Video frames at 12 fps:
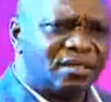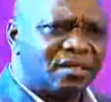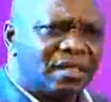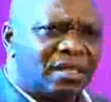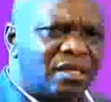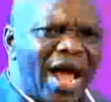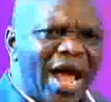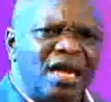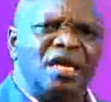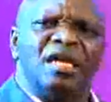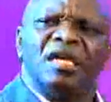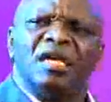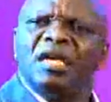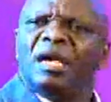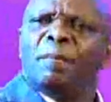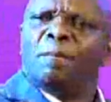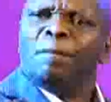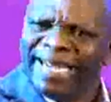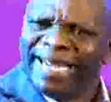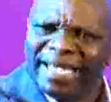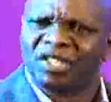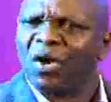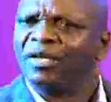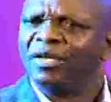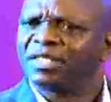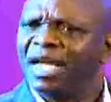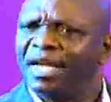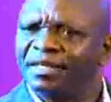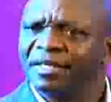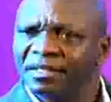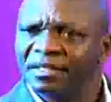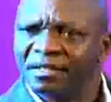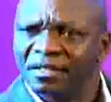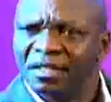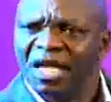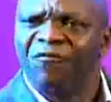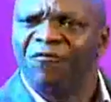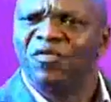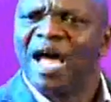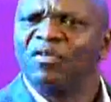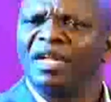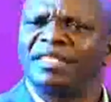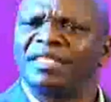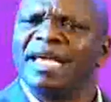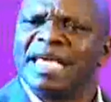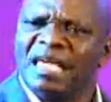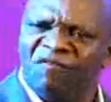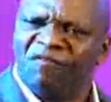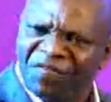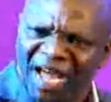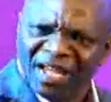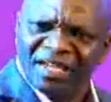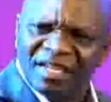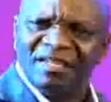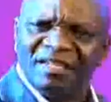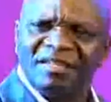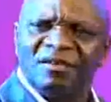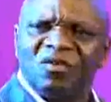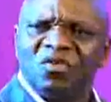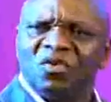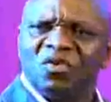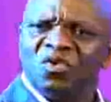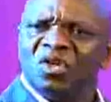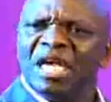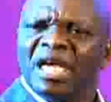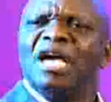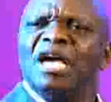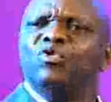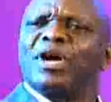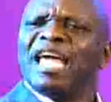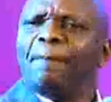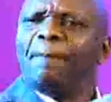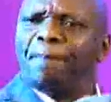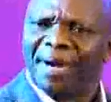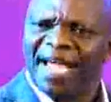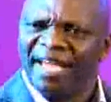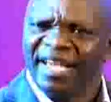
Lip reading: when money is concerned. If you are not a giver and you keep praying,